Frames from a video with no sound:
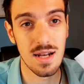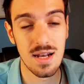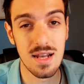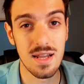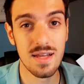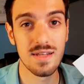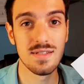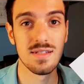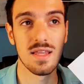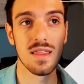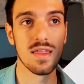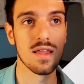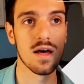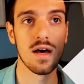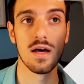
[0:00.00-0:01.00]
less
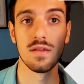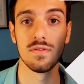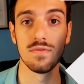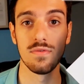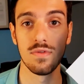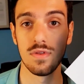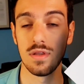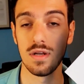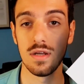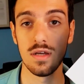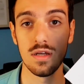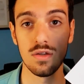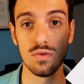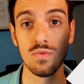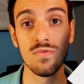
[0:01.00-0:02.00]
than
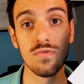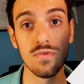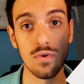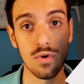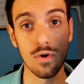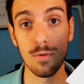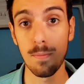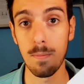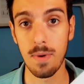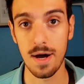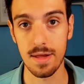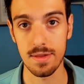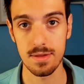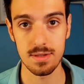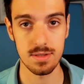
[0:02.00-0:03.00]
3 to 4
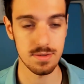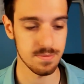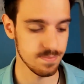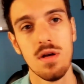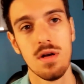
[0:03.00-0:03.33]
months.